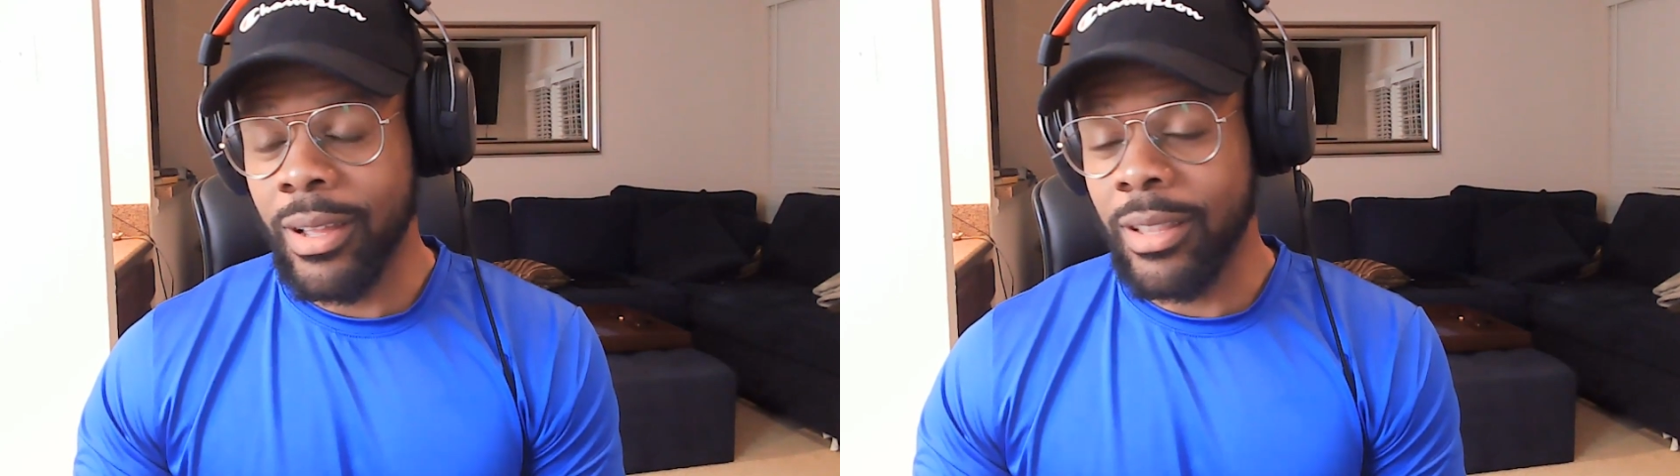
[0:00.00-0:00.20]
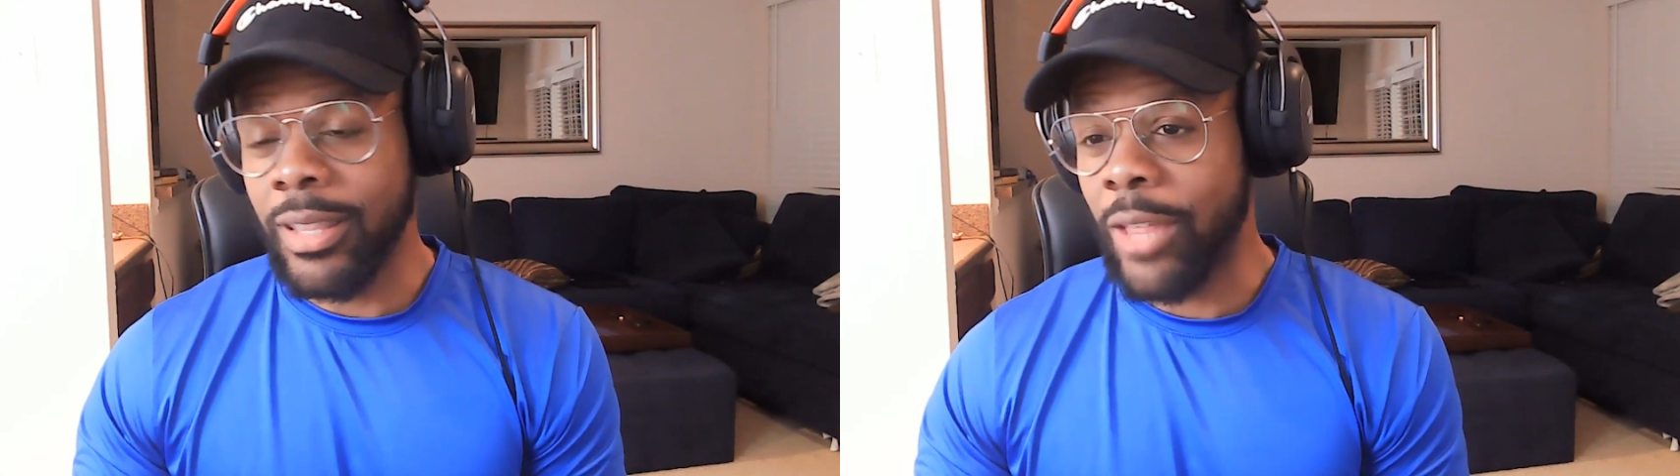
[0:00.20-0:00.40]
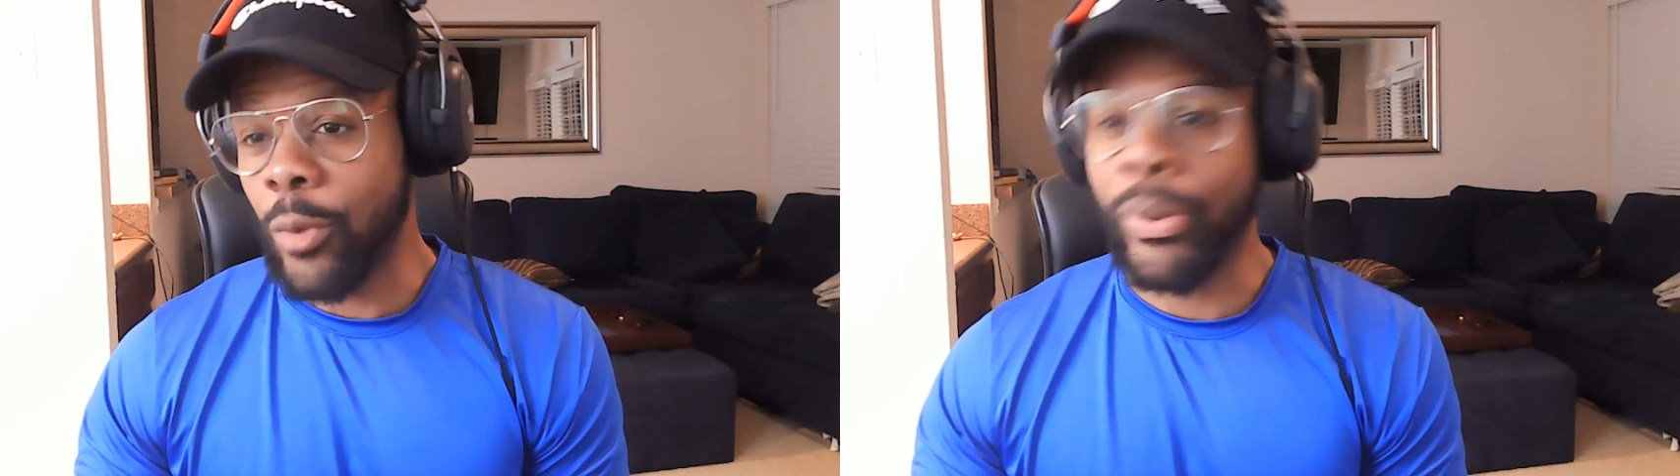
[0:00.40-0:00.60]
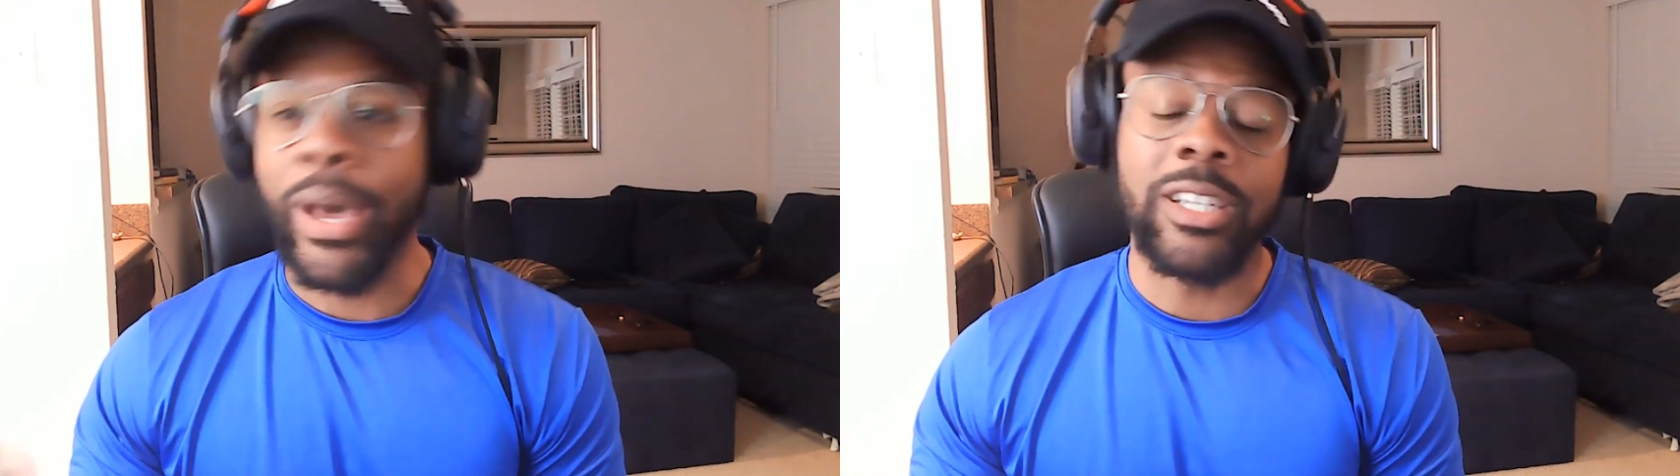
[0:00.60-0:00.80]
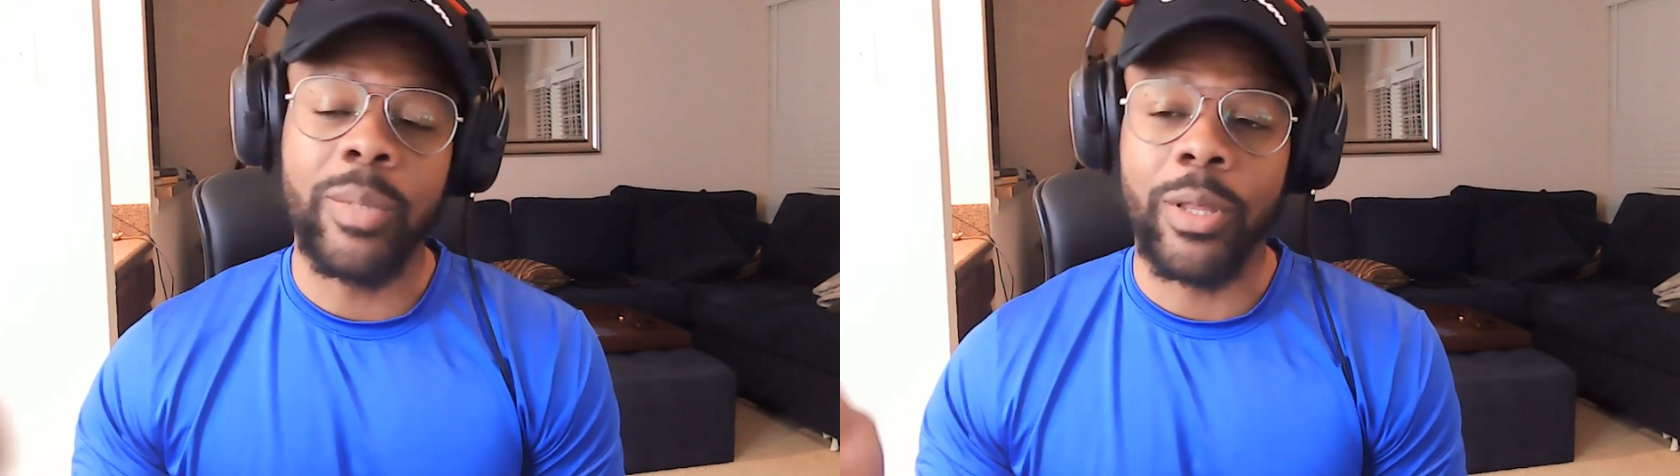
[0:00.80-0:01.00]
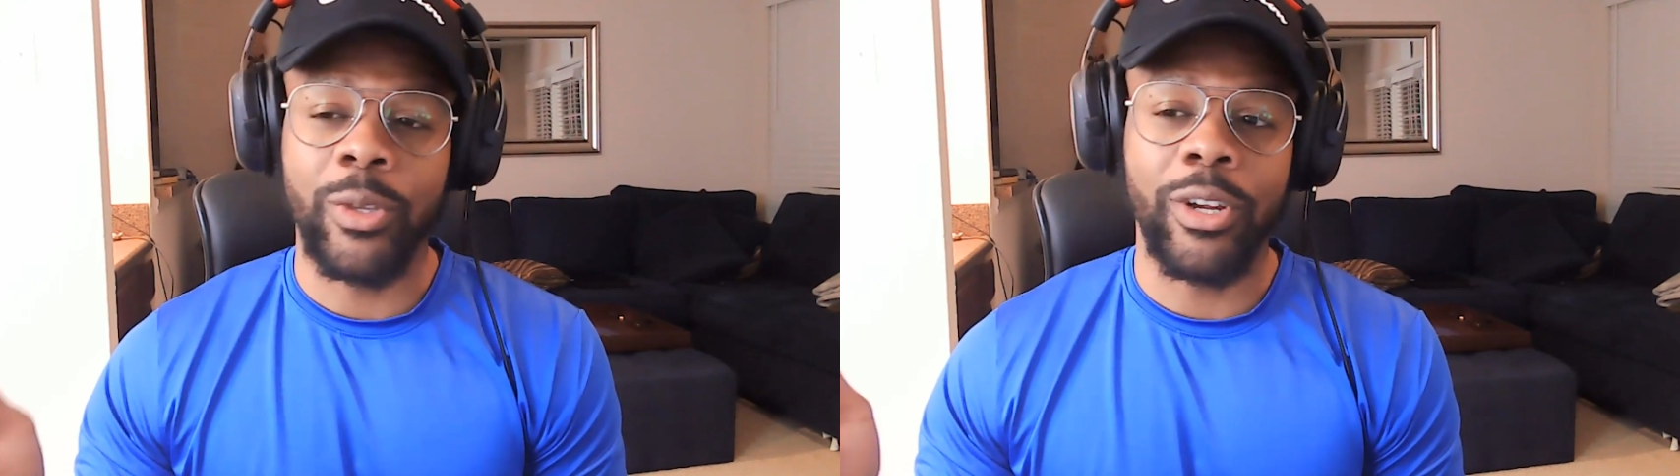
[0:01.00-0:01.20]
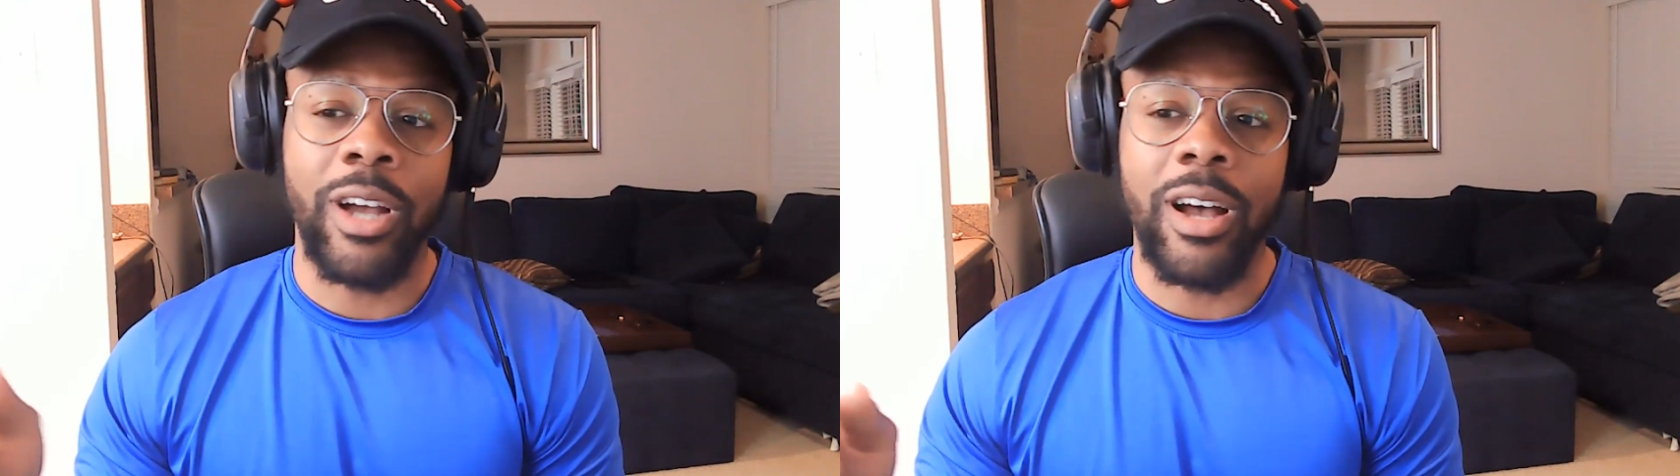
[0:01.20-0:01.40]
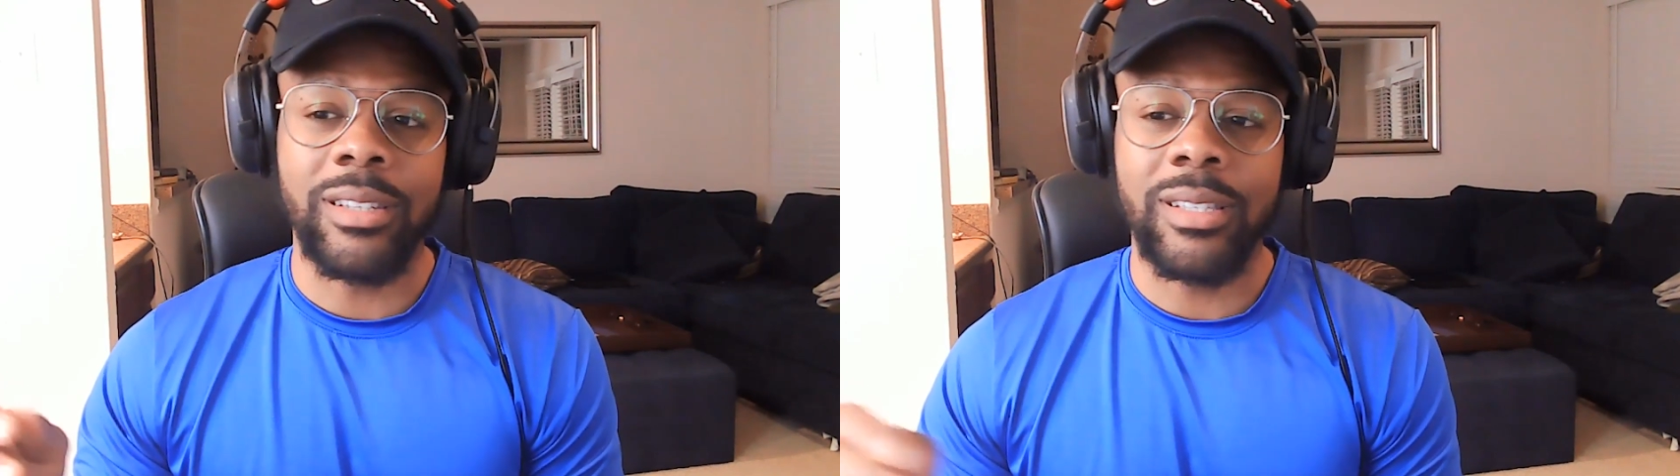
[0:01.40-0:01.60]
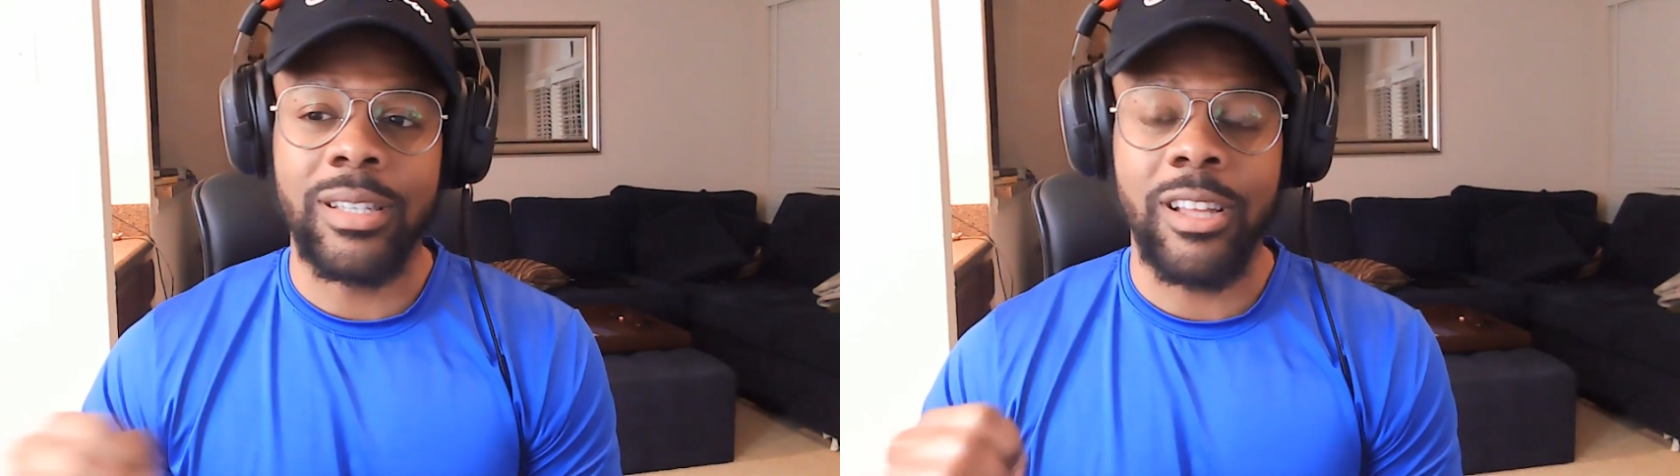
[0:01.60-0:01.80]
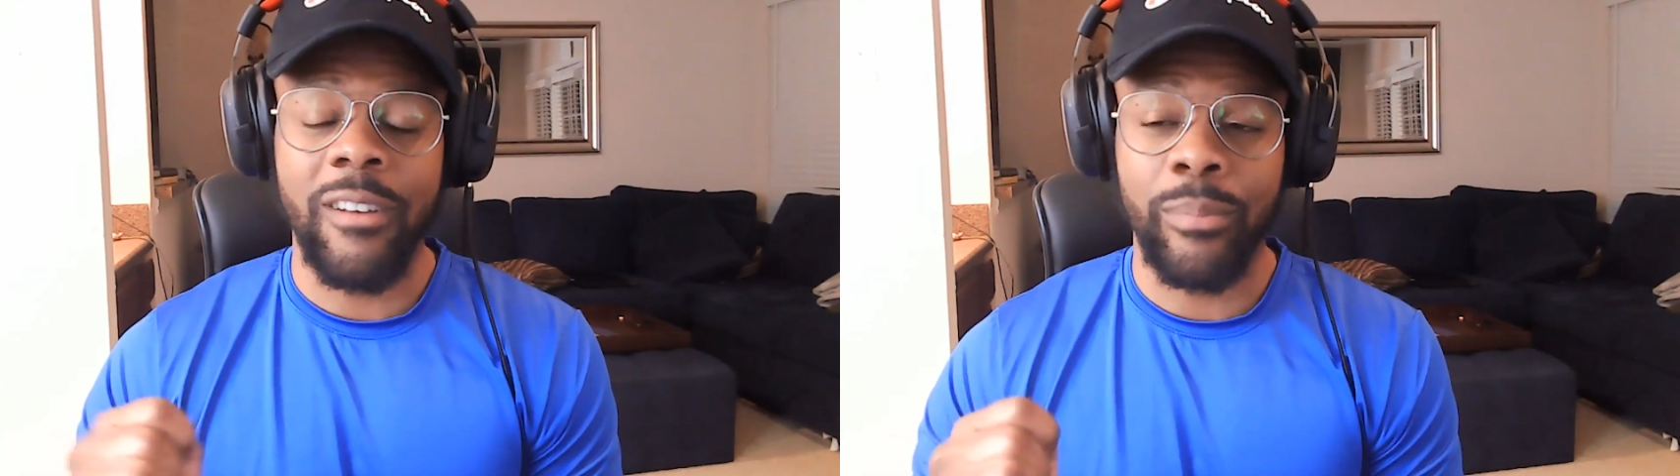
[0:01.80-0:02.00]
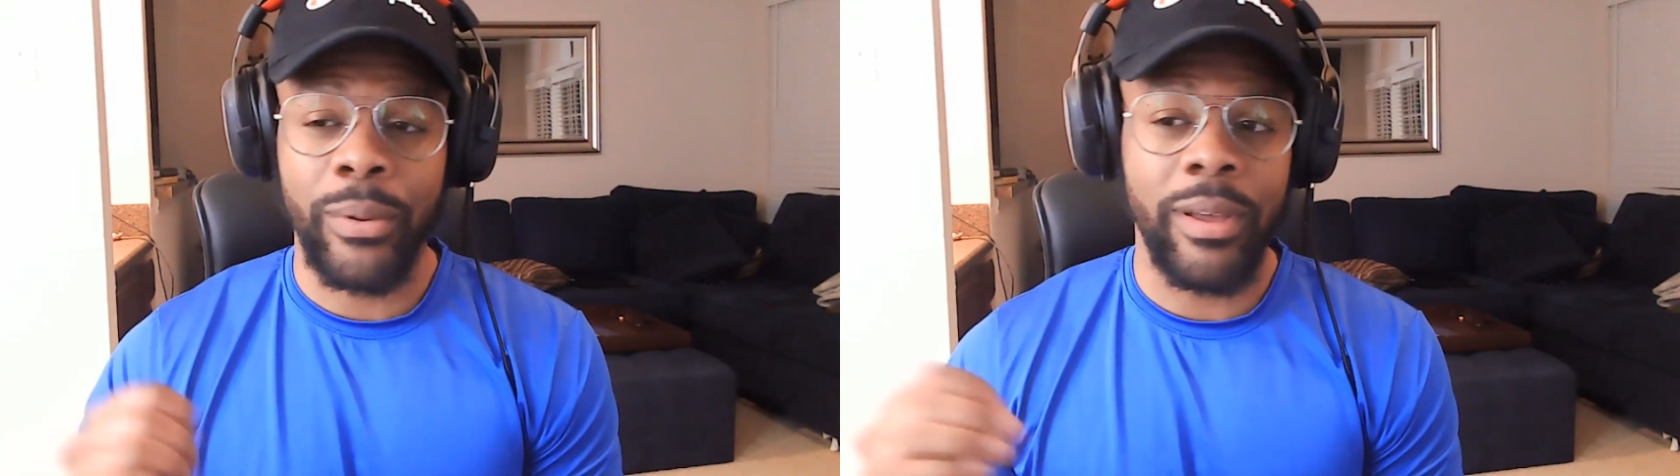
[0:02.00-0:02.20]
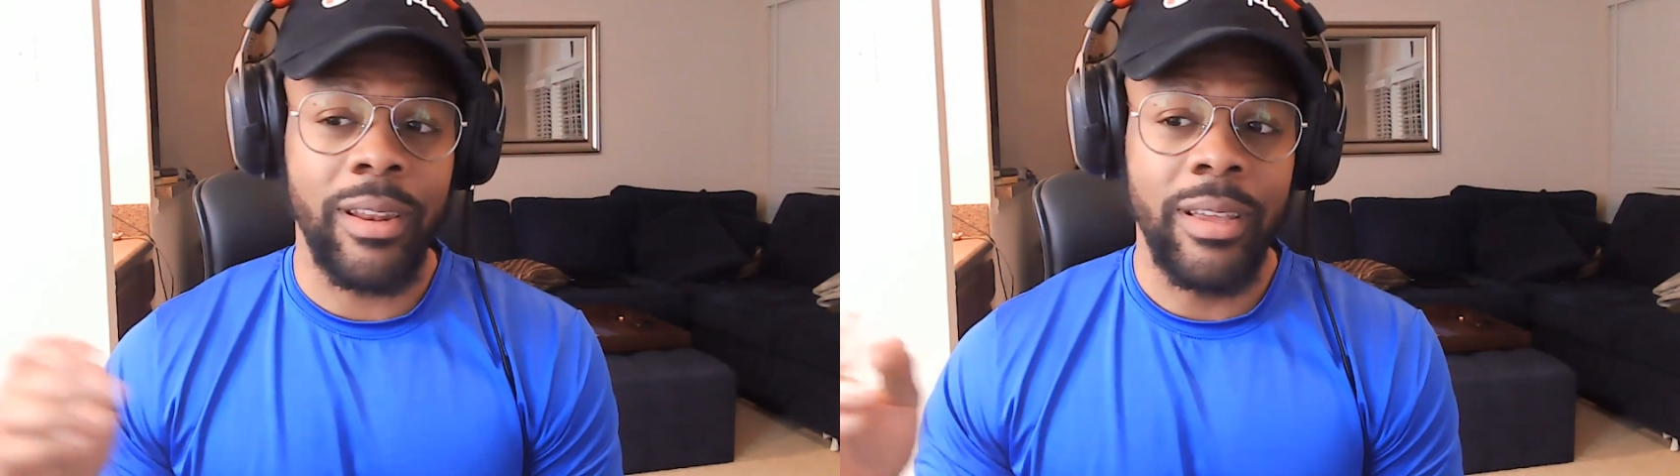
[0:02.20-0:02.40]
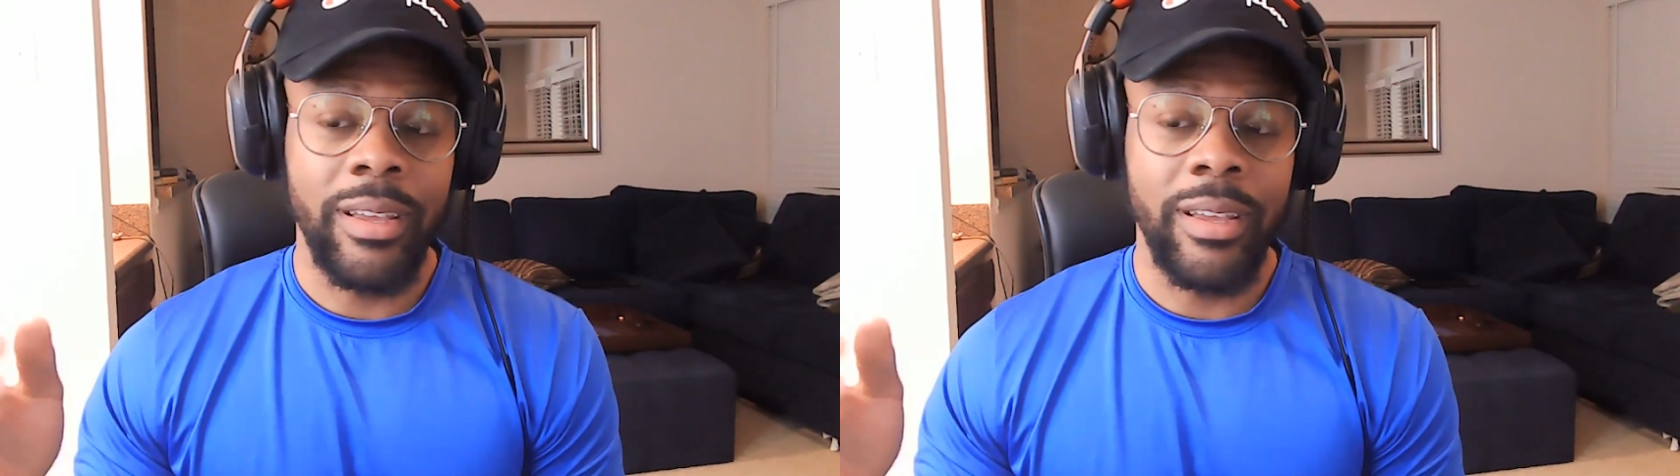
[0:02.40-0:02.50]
Yeah, they're passionate about their cause and stuff, but